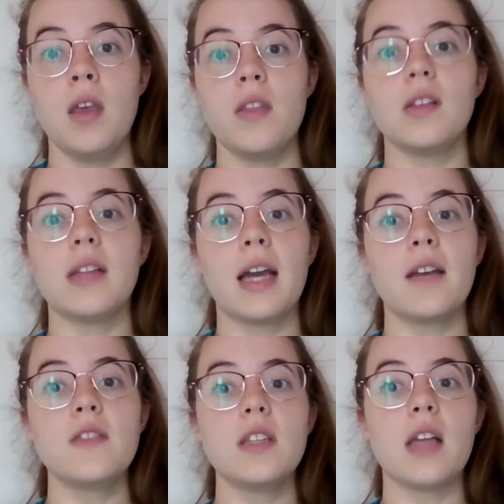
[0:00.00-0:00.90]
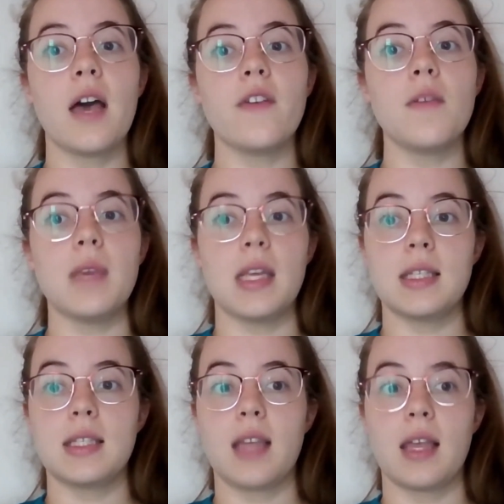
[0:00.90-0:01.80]
The lack of saliva
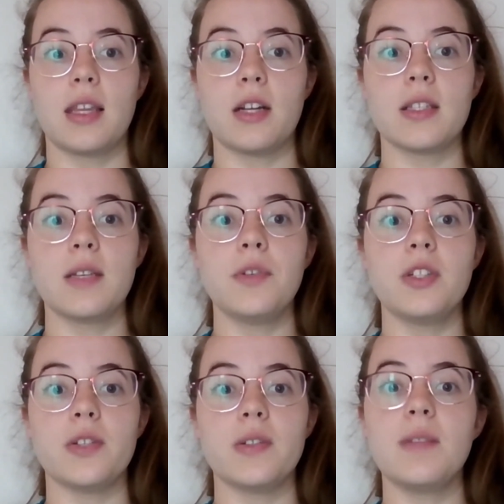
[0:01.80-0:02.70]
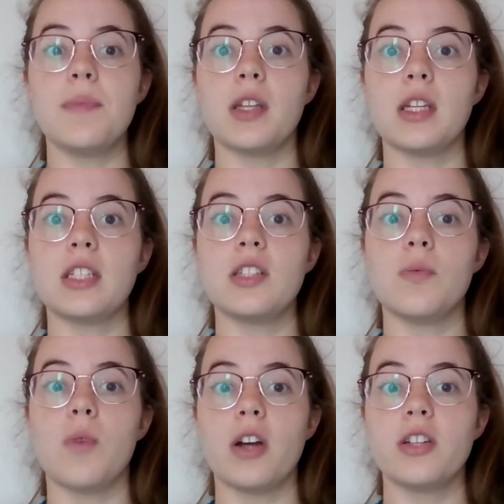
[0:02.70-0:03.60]
means that there is a reduced ability to
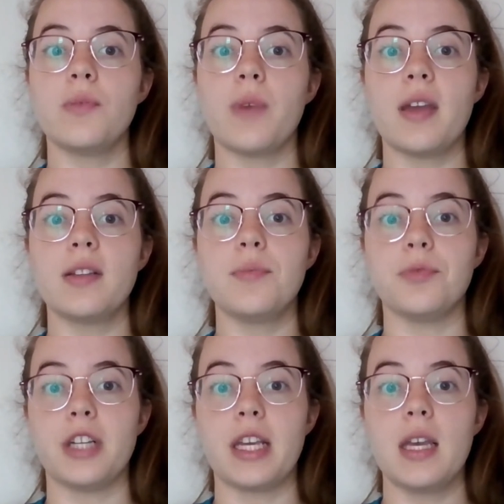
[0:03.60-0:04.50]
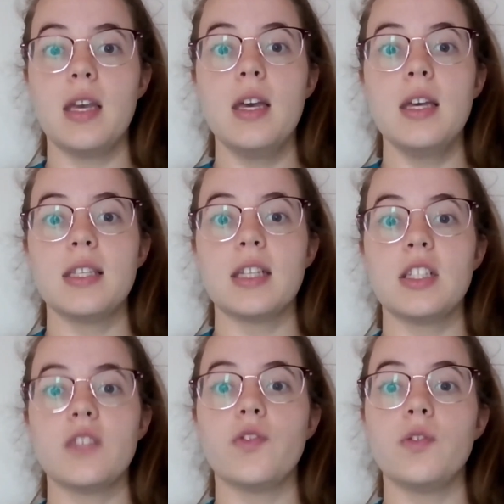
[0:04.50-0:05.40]
wash away debris,
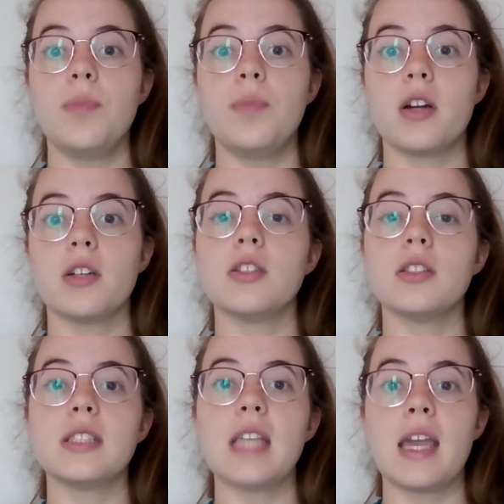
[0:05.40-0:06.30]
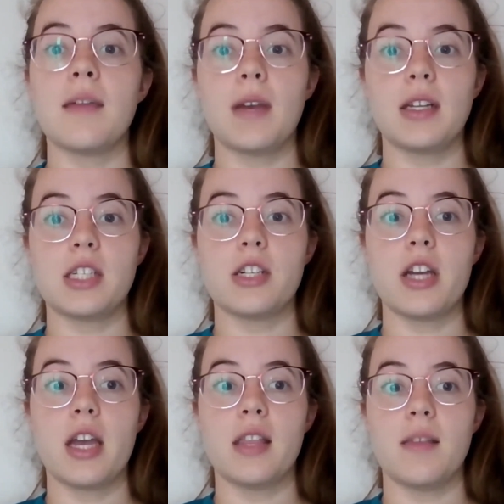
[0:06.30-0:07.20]
such as food particles and
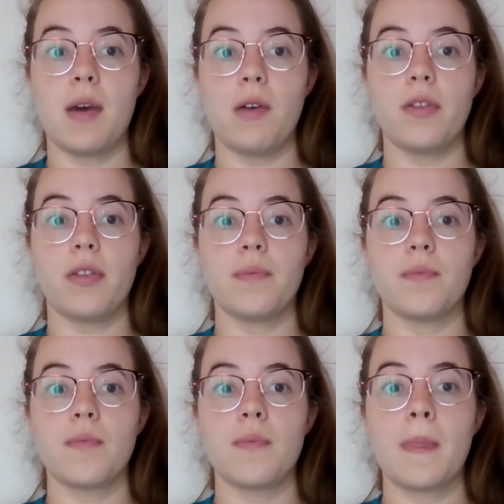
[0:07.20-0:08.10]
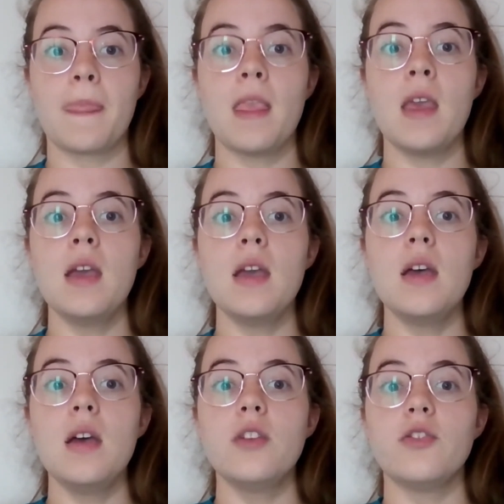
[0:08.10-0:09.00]
bacteria in the mouth.
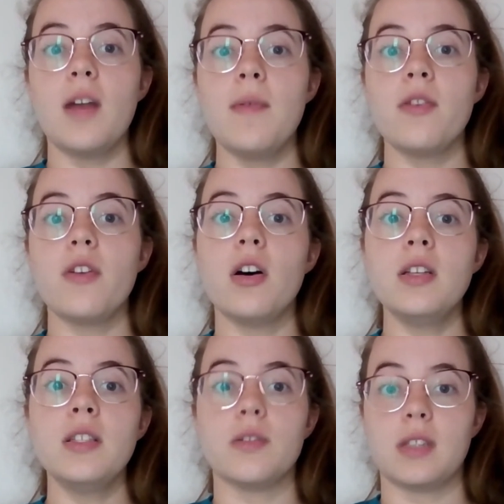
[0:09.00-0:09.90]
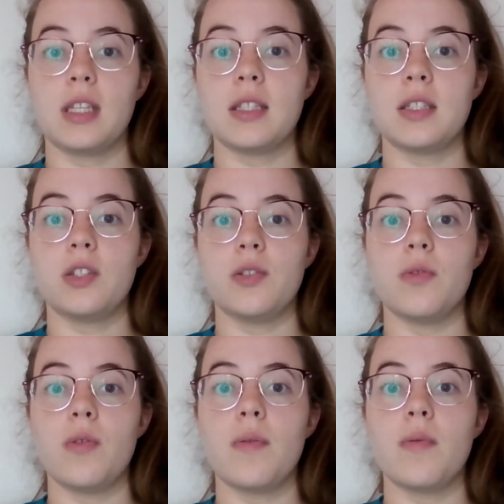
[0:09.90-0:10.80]
Dry mouth also leads
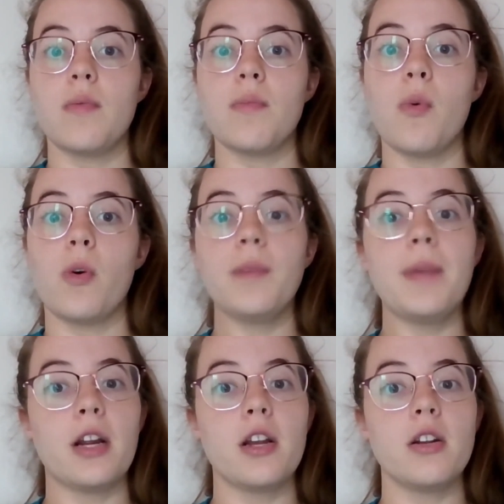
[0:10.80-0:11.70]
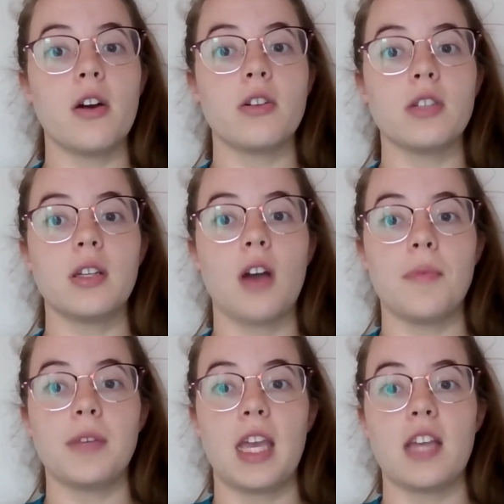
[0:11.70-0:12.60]
to more periodontal
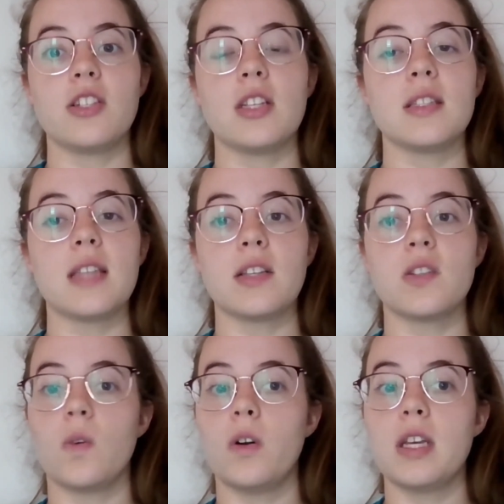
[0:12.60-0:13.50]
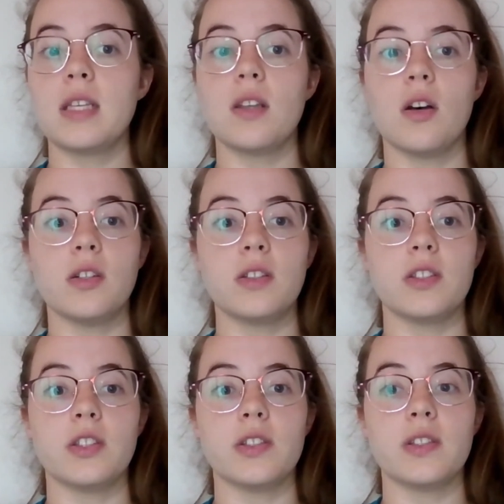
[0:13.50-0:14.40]
complications like soreness,
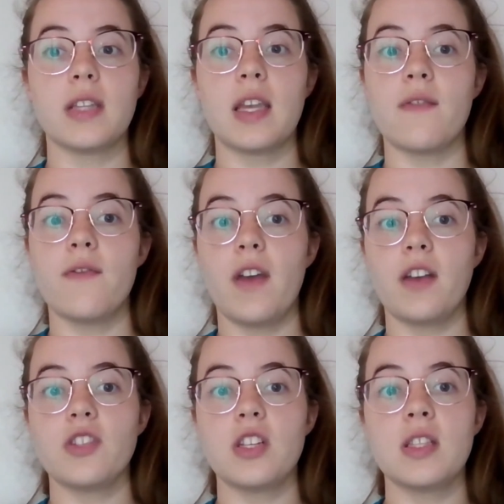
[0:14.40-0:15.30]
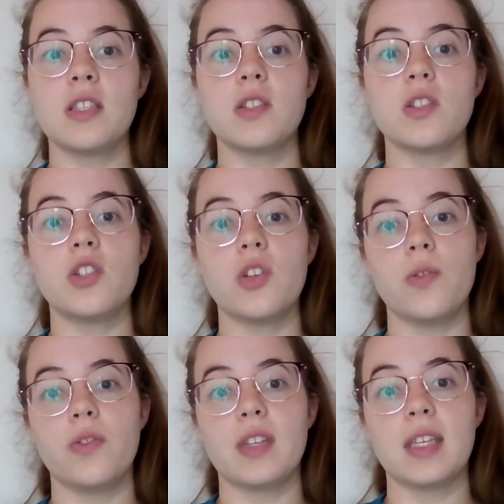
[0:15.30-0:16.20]
ulcers, infections,
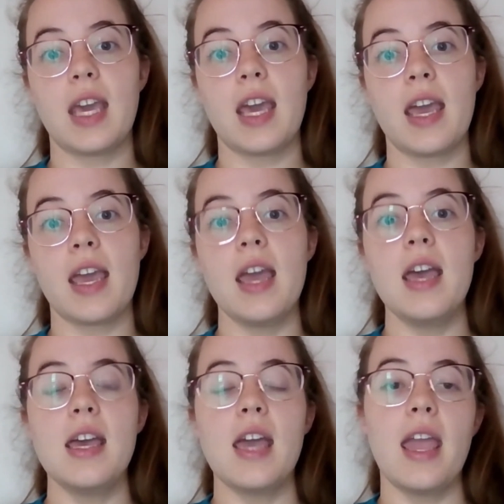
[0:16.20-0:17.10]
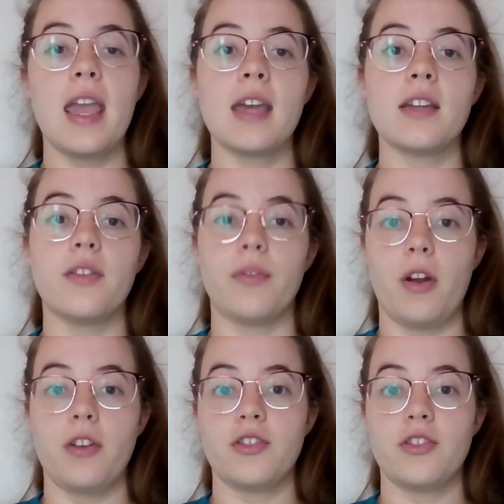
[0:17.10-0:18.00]
tooth decay, and
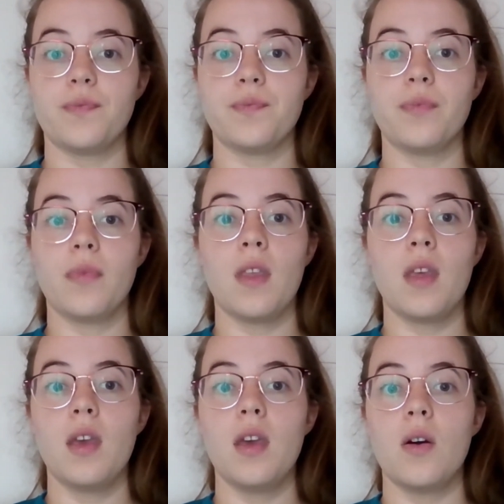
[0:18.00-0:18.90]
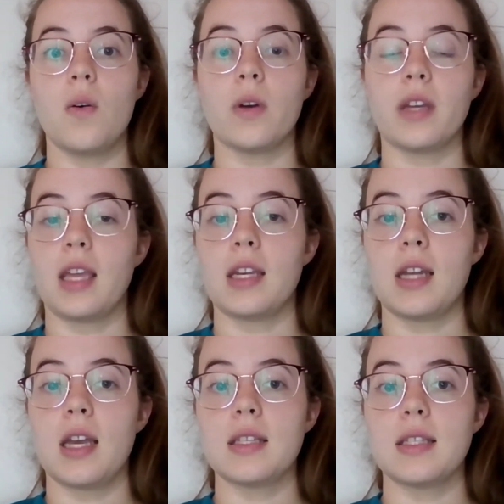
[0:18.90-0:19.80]
thrush or
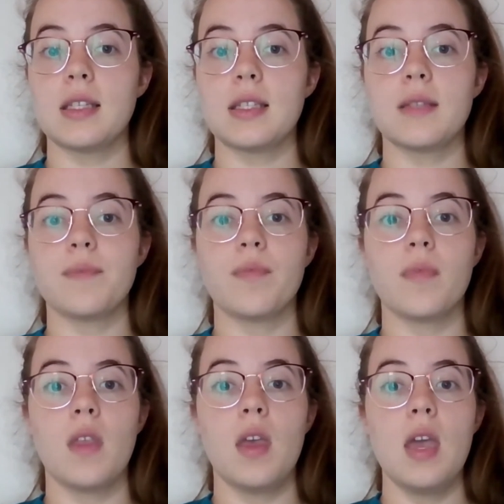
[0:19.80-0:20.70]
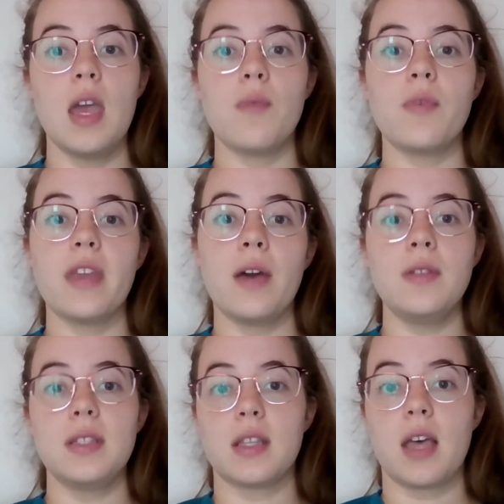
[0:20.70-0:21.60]
candidiasis. And
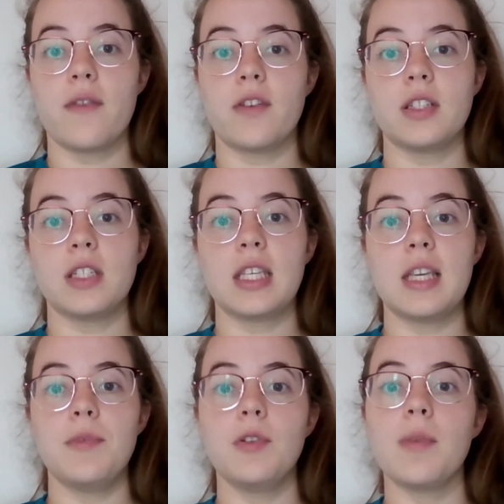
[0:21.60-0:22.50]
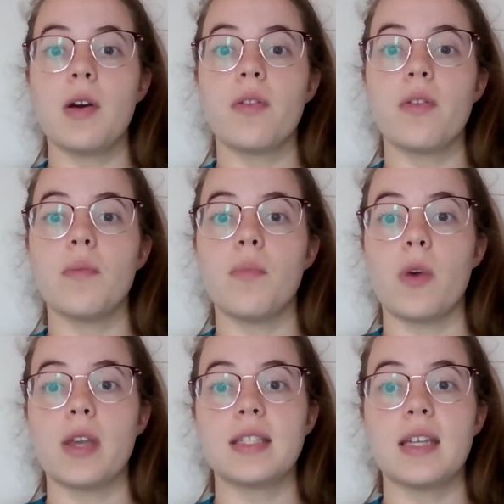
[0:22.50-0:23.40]
without saliva to keep your mouth
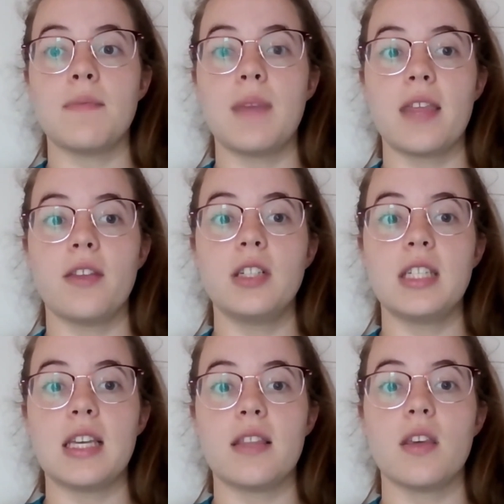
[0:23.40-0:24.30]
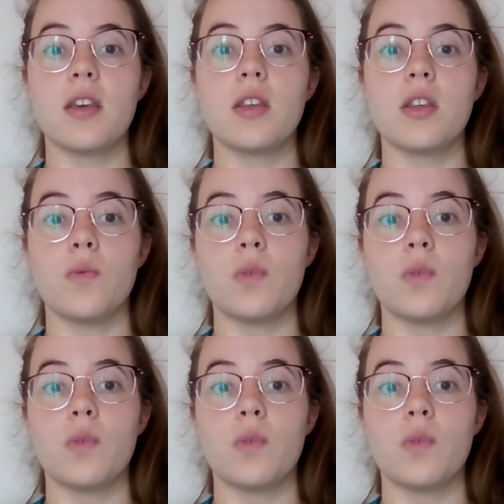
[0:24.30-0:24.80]
moist and bathe your teeth, you